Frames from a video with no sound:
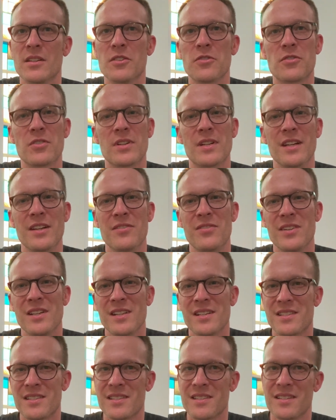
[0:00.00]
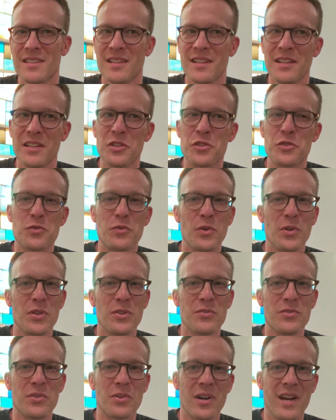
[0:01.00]
Forgiveness is
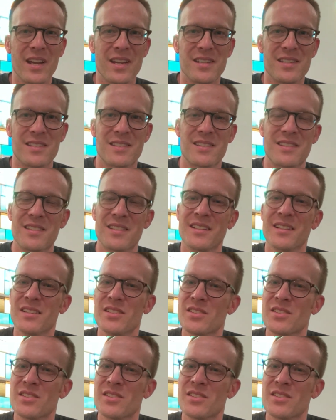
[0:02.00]
full of grace,